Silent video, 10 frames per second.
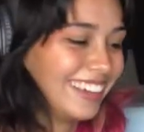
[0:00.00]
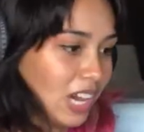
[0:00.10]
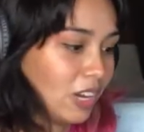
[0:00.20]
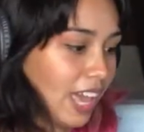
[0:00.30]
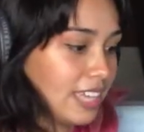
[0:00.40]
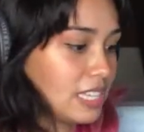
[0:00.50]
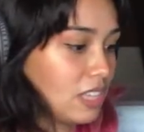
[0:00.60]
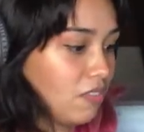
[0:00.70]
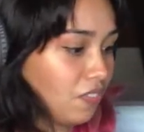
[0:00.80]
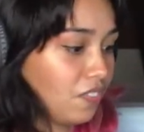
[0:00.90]
Okay, so
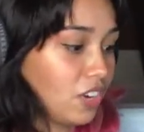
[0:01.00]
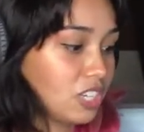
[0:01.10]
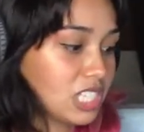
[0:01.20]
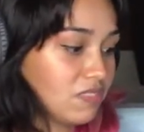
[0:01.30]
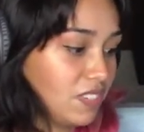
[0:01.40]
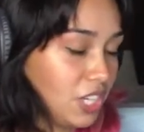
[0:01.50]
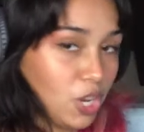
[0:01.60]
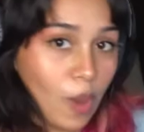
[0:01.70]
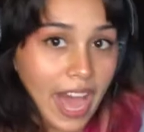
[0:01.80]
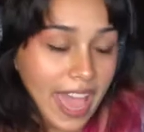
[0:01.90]
the first video
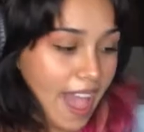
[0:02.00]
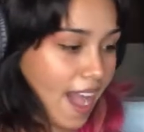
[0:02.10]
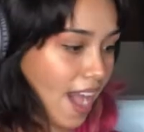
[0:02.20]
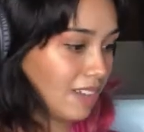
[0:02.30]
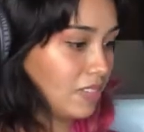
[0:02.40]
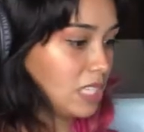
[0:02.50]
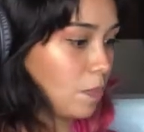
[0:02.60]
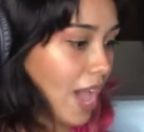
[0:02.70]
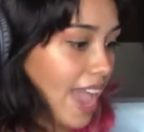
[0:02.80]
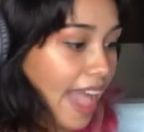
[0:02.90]
I have is
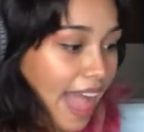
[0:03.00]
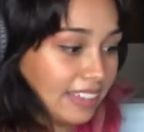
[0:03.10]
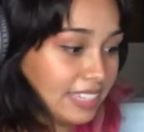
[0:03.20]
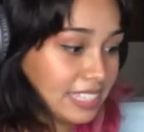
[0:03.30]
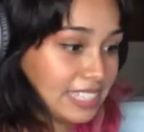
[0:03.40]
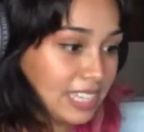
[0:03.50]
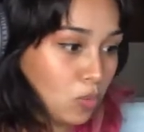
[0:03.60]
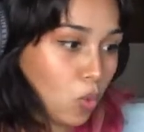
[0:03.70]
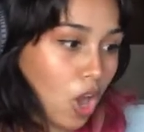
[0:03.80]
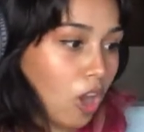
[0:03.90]
by Alex D.
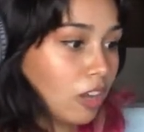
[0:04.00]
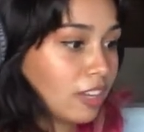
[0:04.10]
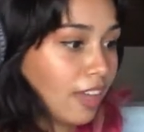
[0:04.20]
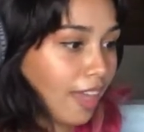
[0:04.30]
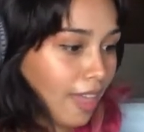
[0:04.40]
Wong,